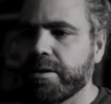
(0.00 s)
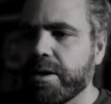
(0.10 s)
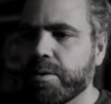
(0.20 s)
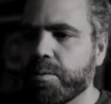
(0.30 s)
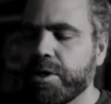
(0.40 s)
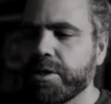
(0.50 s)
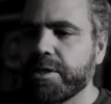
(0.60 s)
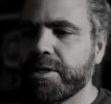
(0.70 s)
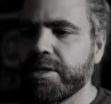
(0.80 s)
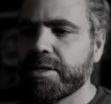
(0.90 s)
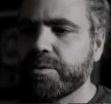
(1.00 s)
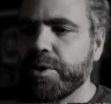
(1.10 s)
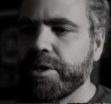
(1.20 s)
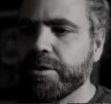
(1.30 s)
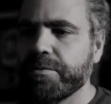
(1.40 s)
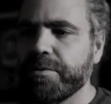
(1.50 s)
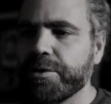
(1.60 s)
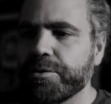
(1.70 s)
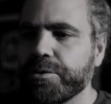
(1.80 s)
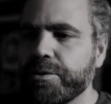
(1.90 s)
I want this radial
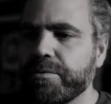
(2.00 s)
filter